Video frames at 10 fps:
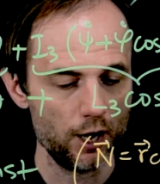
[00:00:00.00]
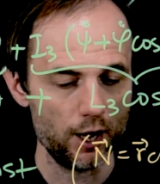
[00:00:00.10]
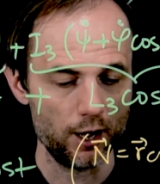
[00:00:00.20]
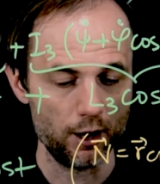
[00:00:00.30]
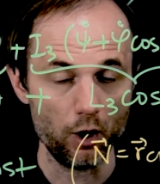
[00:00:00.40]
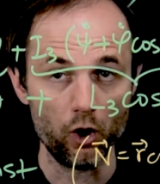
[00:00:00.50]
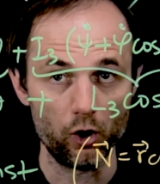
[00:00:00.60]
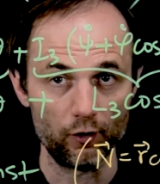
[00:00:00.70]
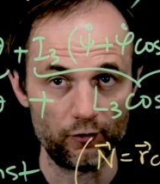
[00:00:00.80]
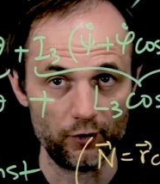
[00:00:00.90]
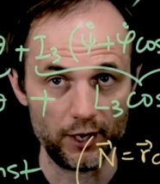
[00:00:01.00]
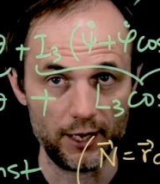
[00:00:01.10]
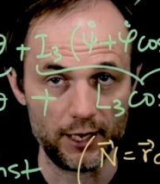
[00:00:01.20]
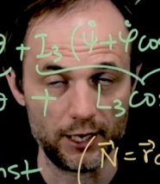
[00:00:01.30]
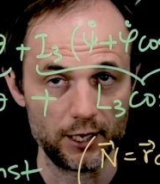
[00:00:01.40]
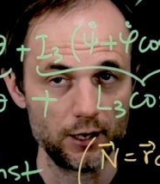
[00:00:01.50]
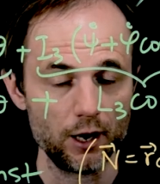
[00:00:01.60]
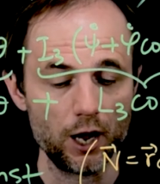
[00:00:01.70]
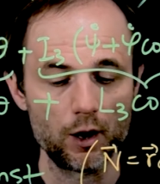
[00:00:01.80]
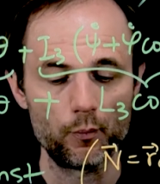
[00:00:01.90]
of a
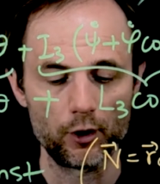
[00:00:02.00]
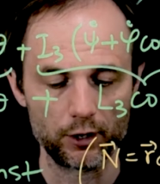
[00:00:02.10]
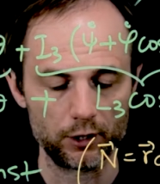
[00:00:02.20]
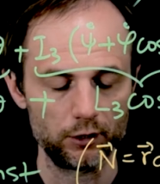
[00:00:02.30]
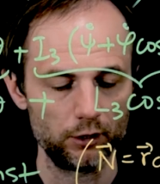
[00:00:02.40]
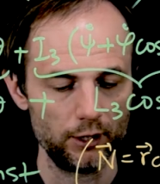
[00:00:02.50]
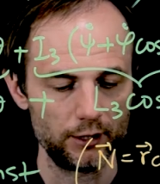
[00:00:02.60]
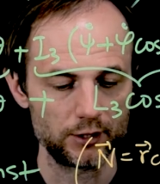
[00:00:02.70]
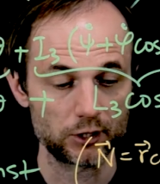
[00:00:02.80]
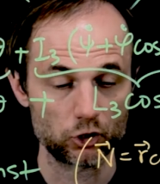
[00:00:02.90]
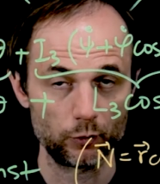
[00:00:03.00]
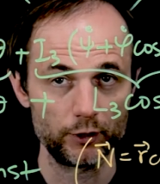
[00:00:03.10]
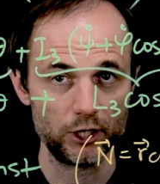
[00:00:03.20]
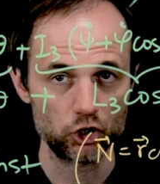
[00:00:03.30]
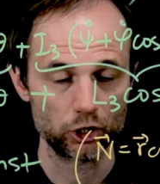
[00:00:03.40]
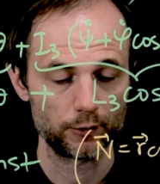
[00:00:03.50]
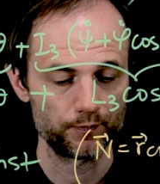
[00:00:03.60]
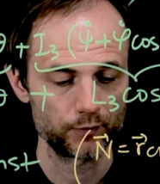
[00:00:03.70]
particle in the central potential.